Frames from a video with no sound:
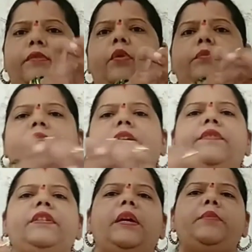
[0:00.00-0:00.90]
object
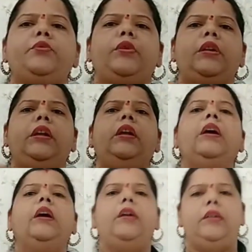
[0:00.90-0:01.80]
which I am showing,
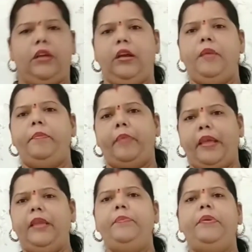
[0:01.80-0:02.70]
a
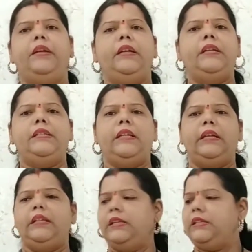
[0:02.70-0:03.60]
pipe, is
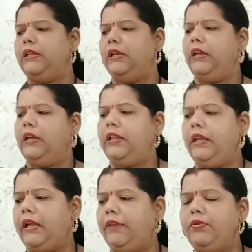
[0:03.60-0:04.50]
like this.
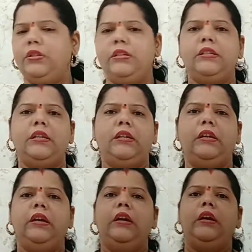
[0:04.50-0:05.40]
Like I was just
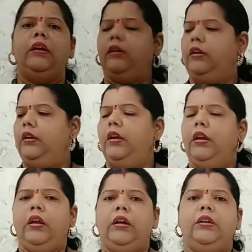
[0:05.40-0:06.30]

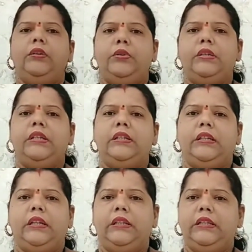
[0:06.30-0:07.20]
doing
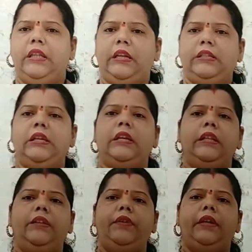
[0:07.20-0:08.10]
certain other things,
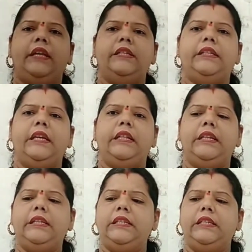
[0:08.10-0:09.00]
then we can say
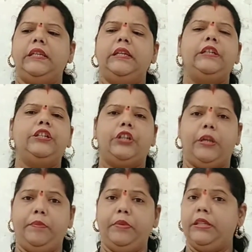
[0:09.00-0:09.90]
this
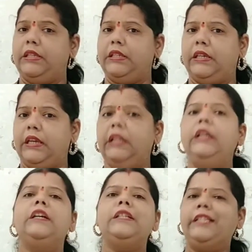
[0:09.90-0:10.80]
shape, this is
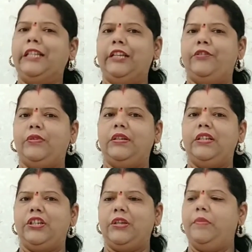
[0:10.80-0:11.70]
again a cylindrical
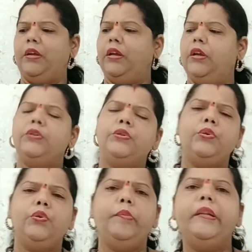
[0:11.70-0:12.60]
shape.
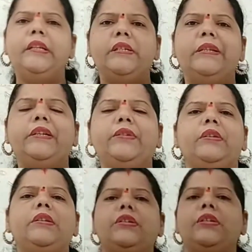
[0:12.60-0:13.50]
So many
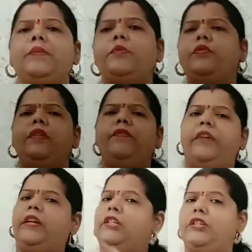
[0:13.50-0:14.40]
cylindrical shapes you will
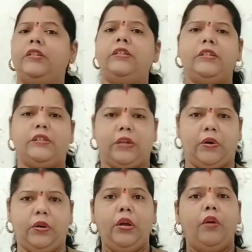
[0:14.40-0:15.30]
find just around.